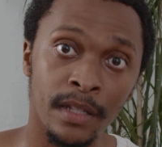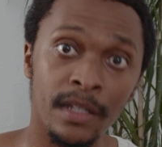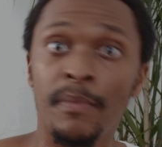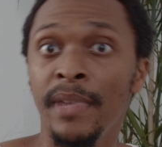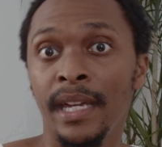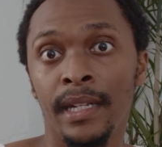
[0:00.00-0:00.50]

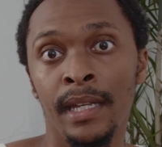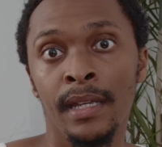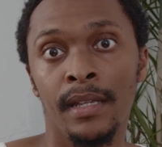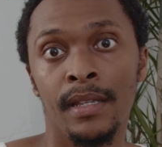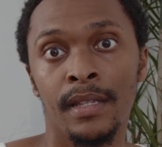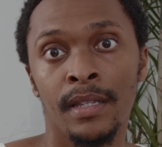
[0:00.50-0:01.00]
to be in
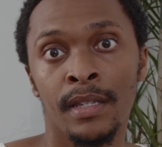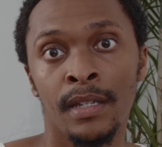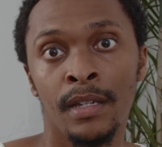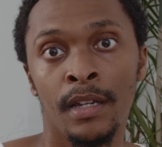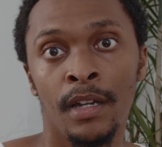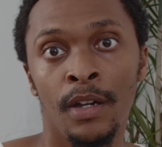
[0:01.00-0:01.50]

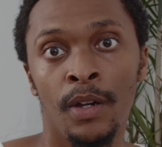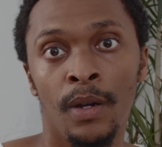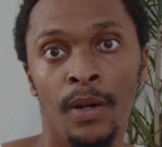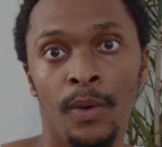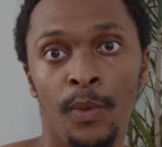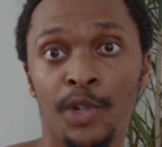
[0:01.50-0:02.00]
his,
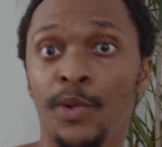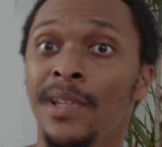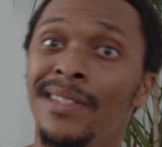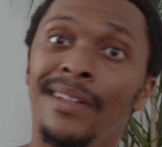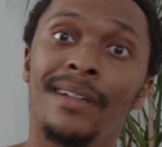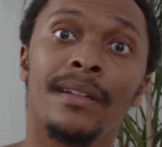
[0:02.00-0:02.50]
which
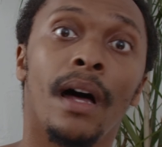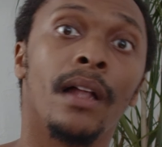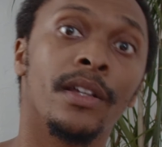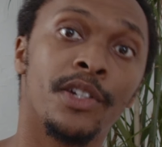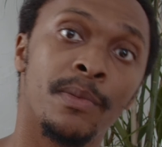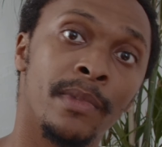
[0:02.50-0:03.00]
was an
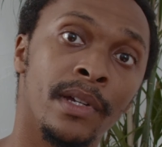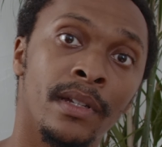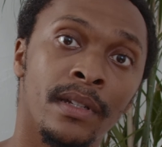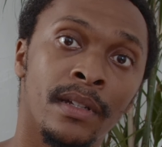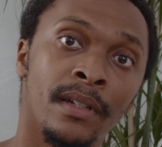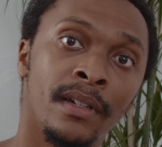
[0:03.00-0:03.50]

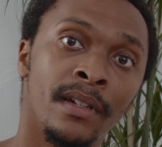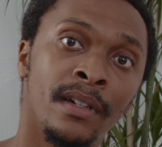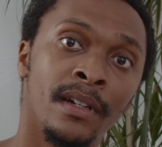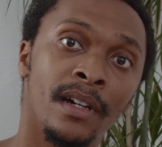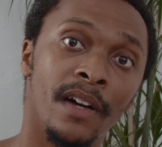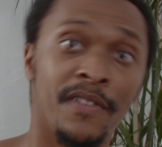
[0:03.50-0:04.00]
acknowledgement
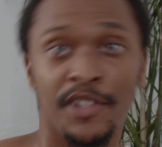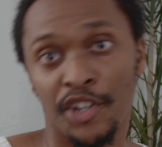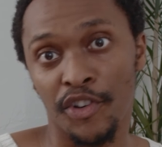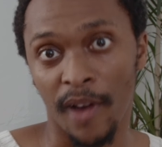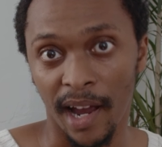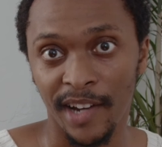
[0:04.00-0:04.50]
of his
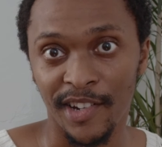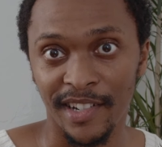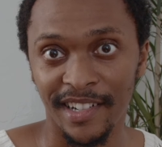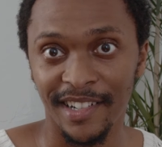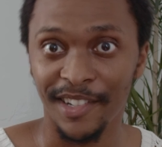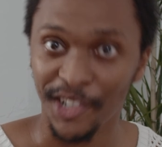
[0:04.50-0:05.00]

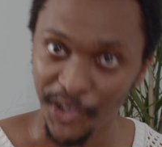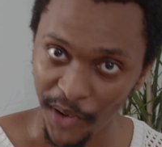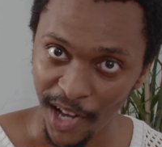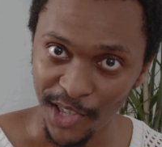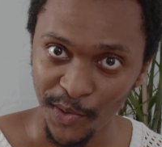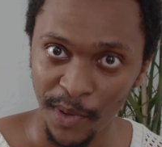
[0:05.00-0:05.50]
attraction to
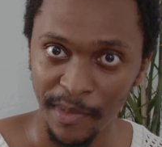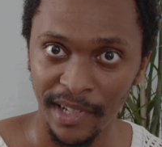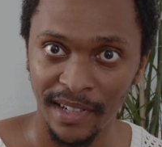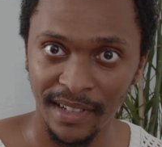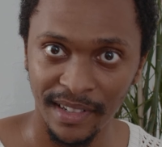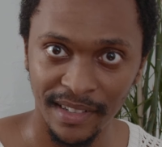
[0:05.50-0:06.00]
trans
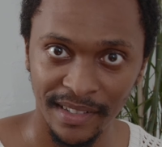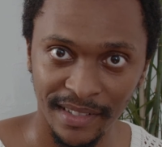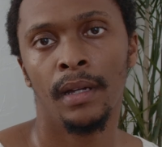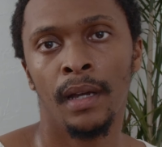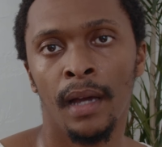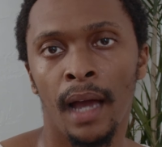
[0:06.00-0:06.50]
women.
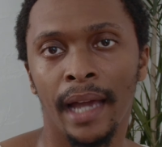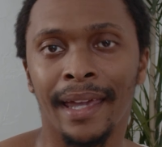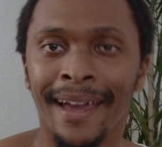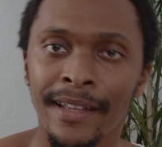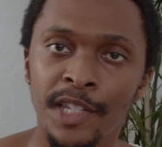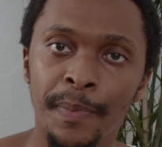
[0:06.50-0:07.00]
I
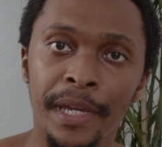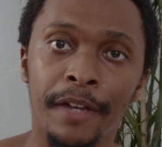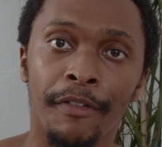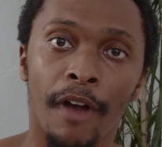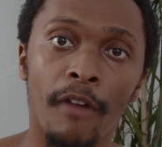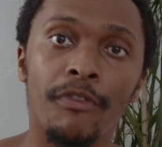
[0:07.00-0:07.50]
can't speak
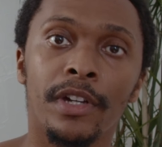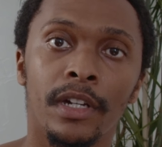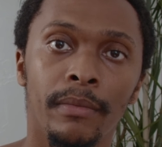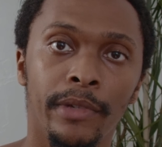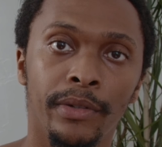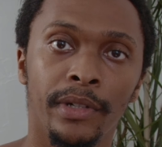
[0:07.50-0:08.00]
for every
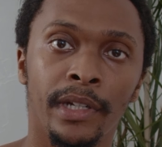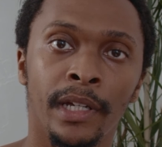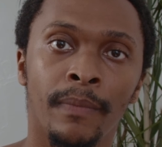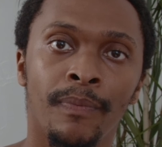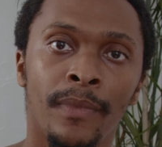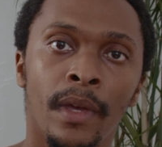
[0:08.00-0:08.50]

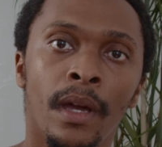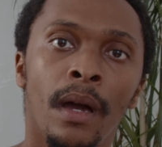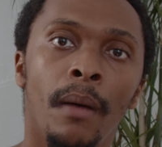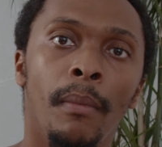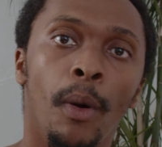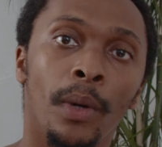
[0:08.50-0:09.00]
community,
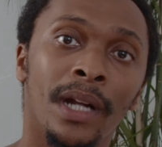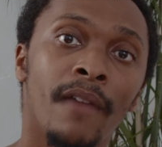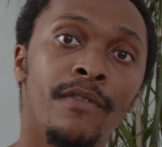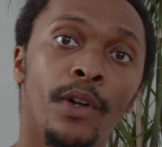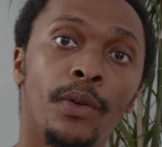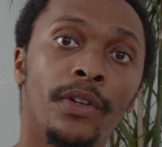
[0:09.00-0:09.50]
but what
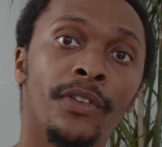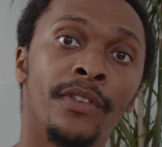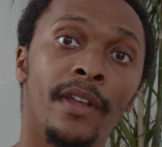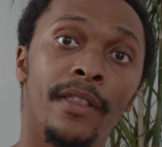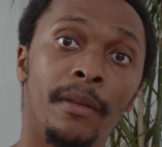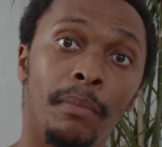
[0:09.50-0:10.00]
I've
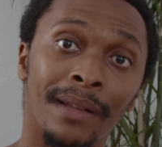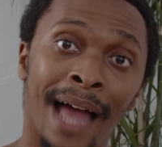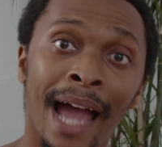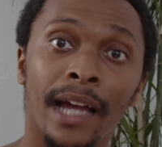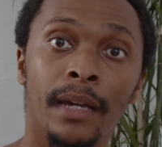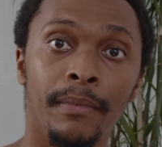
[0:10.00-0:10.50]
noticed in the
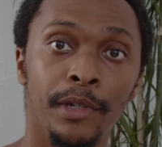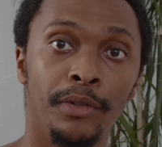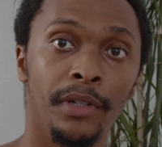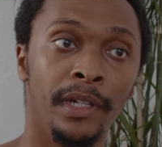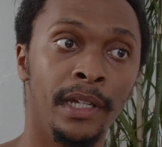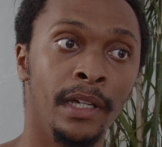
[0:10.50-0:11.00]
Black
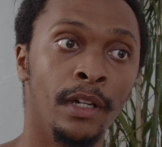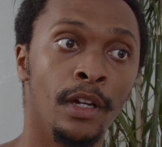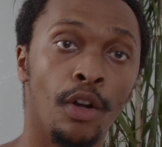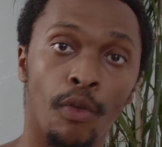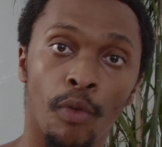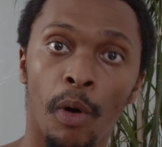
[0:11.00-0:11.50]
community
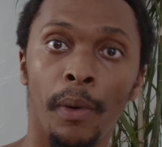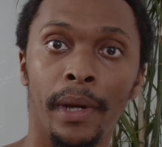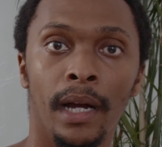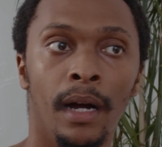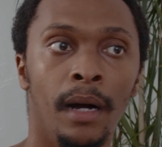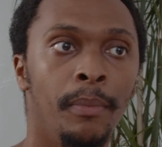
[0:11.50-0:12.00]

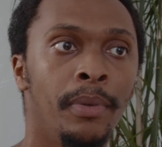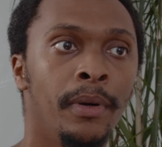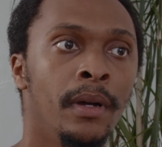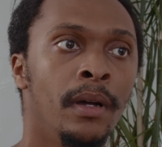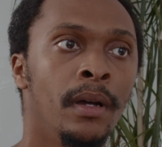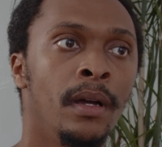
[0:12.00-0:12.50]
growing up
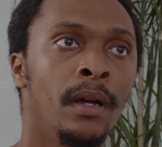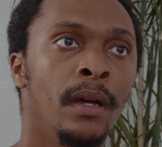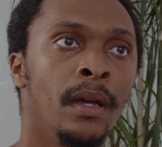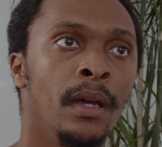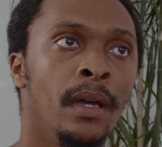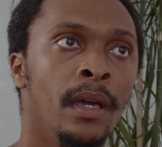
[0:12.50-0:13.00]

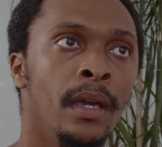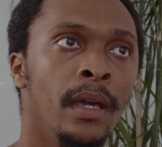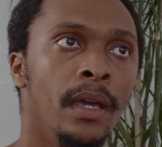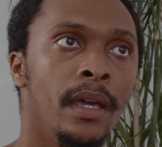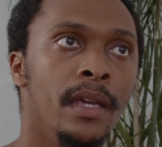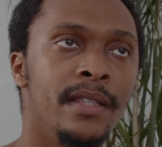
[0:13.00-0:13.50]

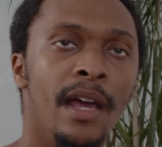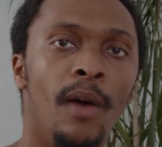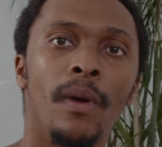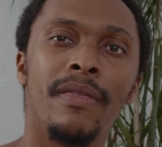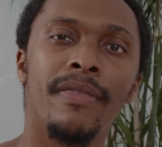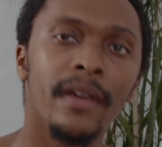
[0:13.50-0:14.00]
is
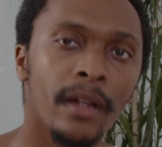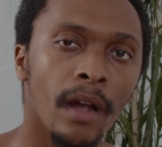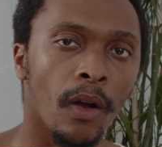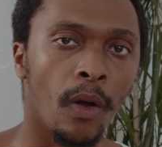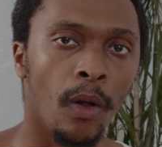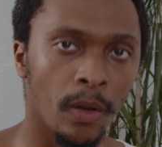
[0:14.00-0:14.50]
that within
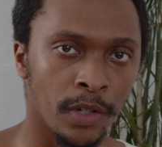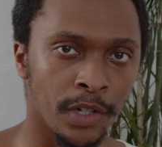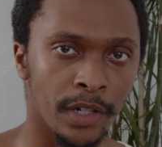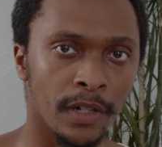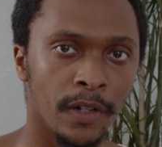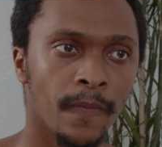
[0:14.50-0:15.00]
our
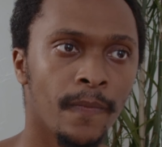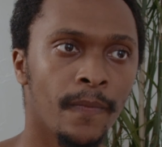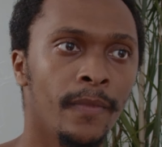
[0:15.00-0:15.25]
culture,